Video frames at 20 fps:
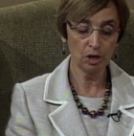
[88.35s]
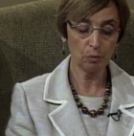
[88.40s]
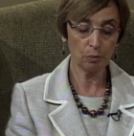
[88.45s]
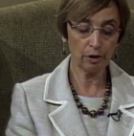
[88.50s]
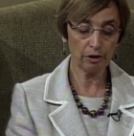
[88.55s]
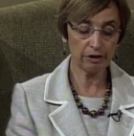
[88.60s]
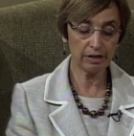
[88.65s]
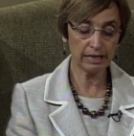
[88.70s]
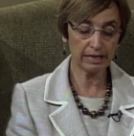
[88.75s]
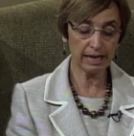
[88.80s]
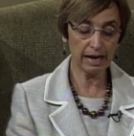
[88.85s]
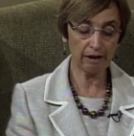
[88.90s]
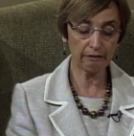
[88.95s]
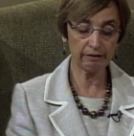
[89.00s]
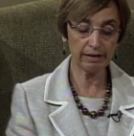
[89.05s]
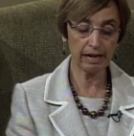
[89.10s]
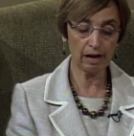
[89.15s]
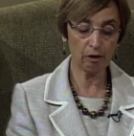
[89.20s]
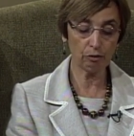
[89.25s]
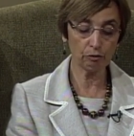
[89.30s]
where he
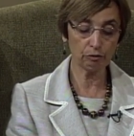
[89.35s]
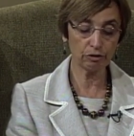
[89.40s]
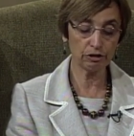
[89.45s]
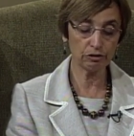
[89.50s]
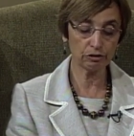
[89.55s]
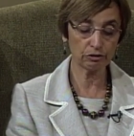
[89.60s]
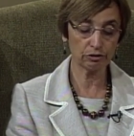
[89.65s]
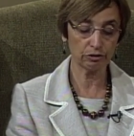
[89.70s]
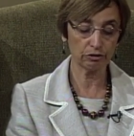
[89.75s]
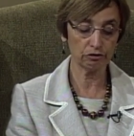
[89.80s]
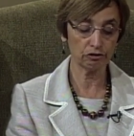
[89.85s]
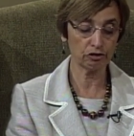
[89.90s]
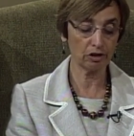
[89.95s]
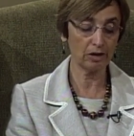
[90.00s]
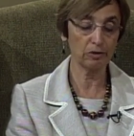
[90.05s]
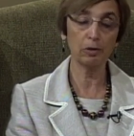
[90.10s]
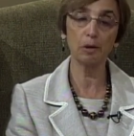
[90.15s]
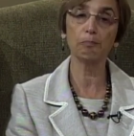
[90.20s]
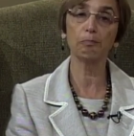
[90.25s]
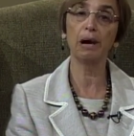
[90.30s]
carried out research
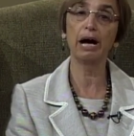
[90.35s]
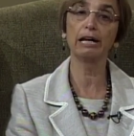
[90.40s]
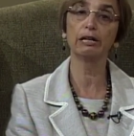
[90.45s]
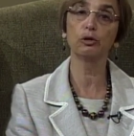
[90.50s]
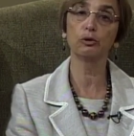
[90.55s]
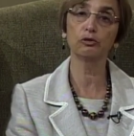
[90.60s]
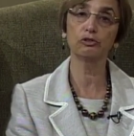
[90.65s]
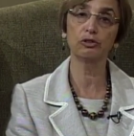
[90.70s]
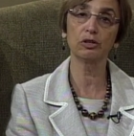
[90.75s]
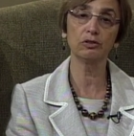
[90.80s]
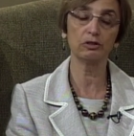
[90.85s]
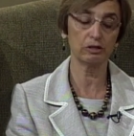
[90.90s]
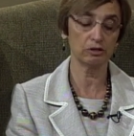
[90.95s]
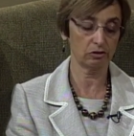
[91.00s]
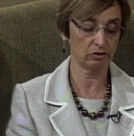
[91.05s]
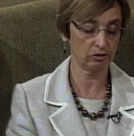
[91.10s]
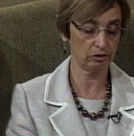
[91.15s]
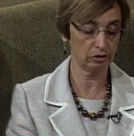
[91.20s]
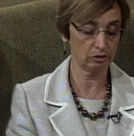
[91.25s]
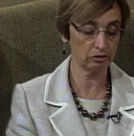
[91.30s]
on the
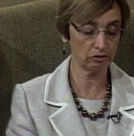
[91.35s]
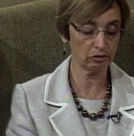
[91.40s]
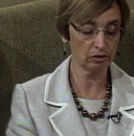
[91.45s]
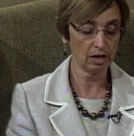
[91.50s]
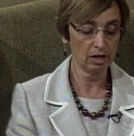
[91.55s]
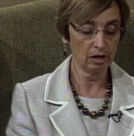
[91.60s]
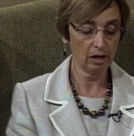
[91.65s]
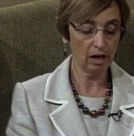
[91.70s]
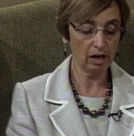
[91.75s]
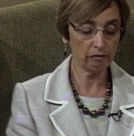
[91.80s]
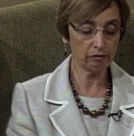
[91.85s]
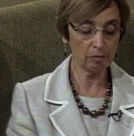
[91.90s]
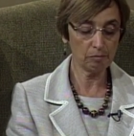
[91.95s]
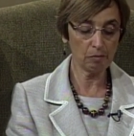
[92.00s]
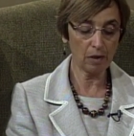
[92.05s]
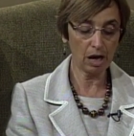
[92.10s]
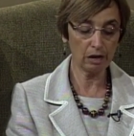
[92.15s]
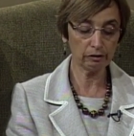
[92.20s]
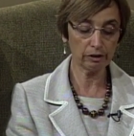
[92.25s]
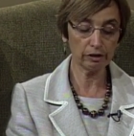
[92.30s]
biosynthesis of a
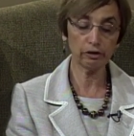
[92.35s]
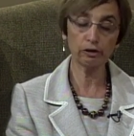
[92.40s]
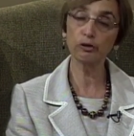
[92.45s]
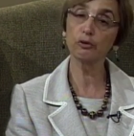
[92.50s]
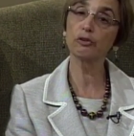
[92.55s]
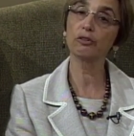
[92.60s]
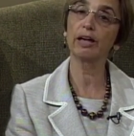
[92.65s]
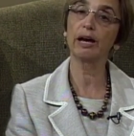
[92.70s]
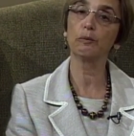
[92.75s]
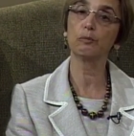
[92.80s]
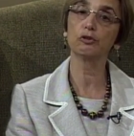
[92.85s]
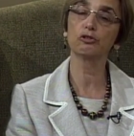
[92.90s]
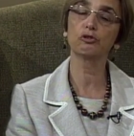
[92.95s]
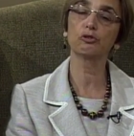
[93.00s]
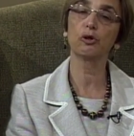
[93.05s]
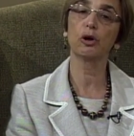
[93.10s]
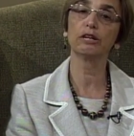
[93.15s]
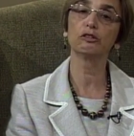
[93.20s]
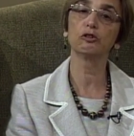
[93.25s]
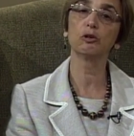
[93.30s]
molecule that was
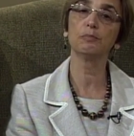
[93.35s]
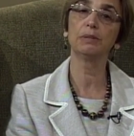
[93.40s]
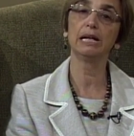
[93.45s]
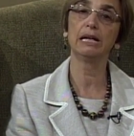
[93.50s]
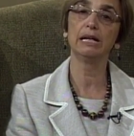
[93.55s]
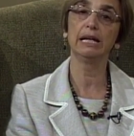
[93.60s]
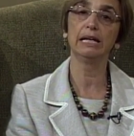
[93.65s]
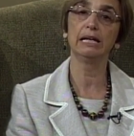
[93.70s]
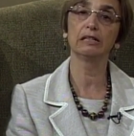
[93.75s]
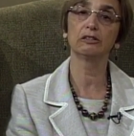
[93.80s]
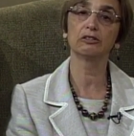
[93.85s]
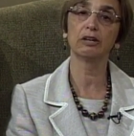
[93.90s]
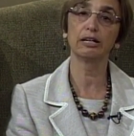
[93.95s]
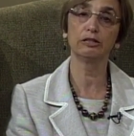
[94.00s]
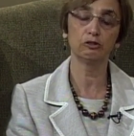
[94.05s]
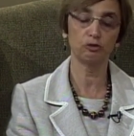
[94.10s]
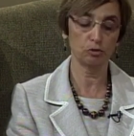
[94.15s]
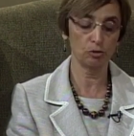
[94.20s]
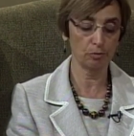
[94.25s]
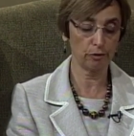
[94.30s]
thought to be an
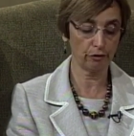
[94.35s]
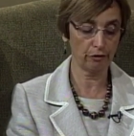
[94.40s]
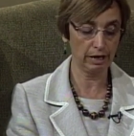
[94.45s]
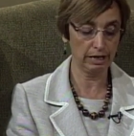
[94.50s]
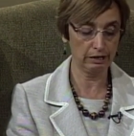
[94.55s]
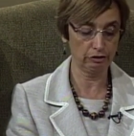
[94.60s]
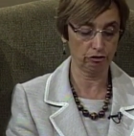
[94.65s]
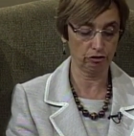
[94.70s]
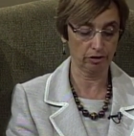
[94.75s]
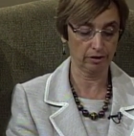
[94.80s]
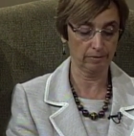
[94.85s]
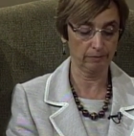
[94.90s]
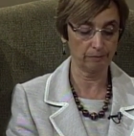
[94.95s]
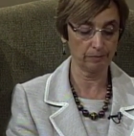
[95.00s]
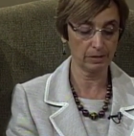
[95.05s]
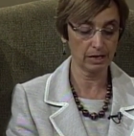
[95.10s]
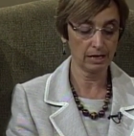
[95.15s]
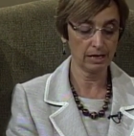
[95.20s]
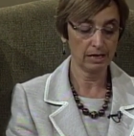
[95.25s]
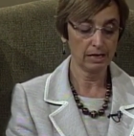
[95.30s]
anti-tumor agent.
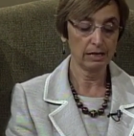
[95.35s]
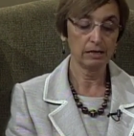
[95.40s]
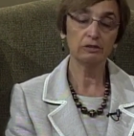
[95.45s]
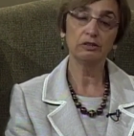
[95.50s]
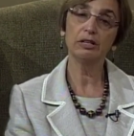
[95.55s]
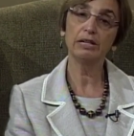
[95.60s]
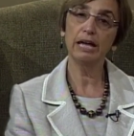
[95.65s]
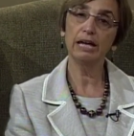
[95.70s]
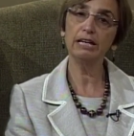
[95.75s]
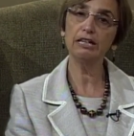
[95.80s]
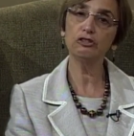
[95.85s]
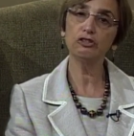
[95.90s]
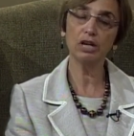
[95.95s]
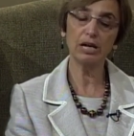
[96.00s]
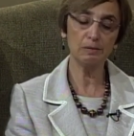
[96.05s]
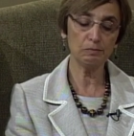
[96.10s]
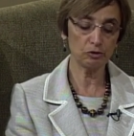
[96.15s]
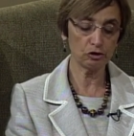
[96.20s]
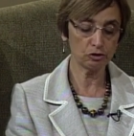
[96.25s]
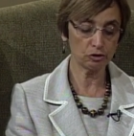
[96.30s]
Today,
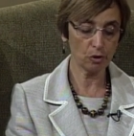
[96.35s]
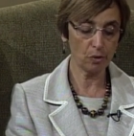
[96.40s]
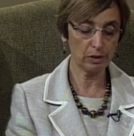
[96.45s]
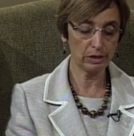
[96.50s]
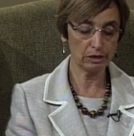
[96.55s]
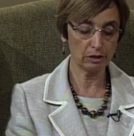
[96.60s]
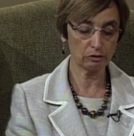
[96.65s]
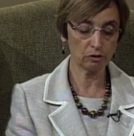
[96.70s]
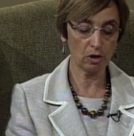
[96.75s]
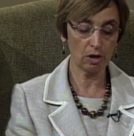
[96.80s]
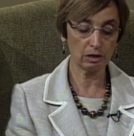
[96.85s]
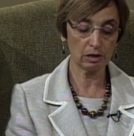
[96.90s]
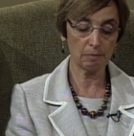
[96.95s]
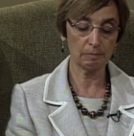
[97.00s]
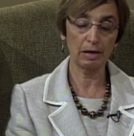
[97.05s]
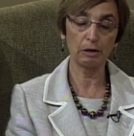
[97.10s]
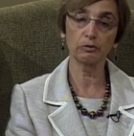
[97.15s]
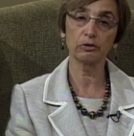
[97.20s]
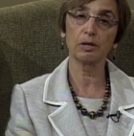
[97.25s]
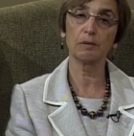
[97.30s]
James is going to talk
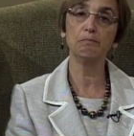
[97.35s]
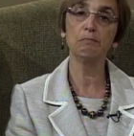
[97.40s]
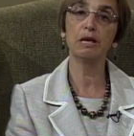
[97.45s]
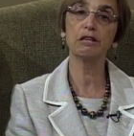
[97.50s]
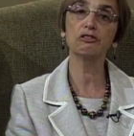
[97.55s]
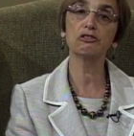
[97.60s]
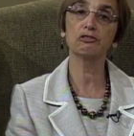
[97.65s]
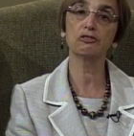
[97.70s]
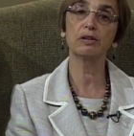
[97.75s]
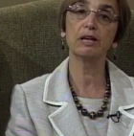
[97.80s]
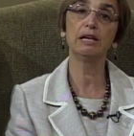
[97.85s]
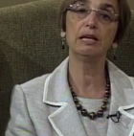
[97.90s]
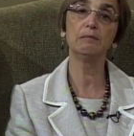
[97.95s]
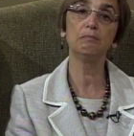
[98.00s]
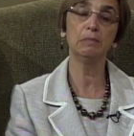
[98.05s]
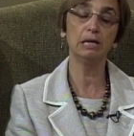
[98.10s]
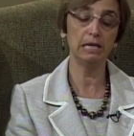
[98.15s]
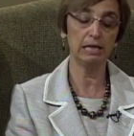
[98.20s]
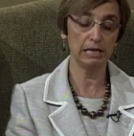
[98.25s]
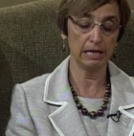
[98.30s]
about the myths
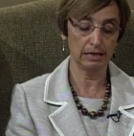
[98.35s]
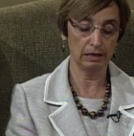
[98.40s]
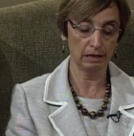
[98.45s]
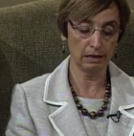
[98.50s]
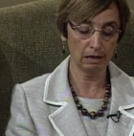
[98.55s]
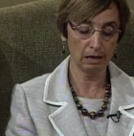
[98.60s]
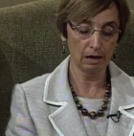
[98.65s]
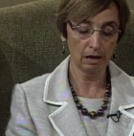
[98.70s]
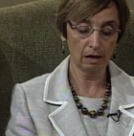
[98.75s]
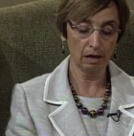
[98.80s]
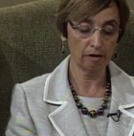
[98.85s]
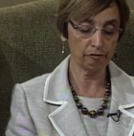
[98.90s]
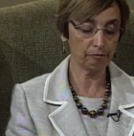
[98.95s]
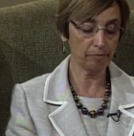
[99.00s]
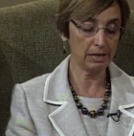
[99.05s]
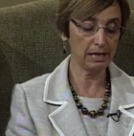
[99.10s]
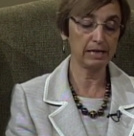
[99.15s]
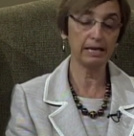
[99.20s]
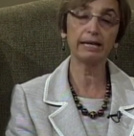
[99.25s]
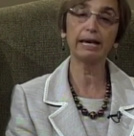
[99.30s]
and meaning of
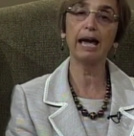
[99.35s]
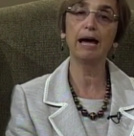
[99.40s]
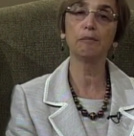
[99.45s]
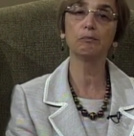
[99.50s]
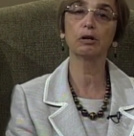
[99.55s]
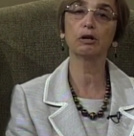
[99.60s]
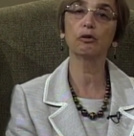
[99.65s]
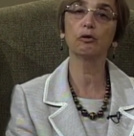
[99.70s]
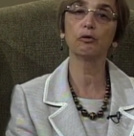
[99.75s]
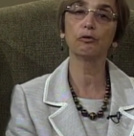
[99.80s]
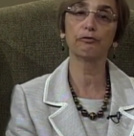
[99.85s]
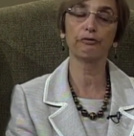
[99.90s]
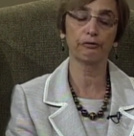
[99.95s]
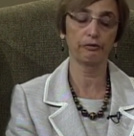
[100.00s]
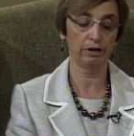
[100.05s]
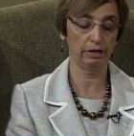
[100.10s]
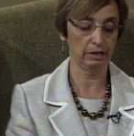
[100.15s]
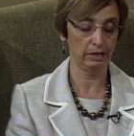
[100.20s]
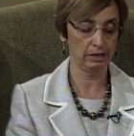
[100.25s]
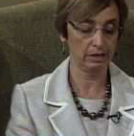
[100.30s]
being chemical
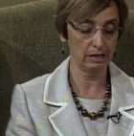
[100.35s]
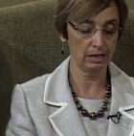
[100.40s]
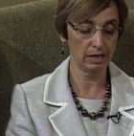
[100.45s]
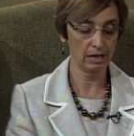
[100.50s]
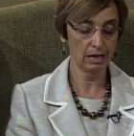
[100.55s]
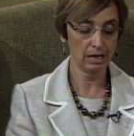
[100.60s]
free.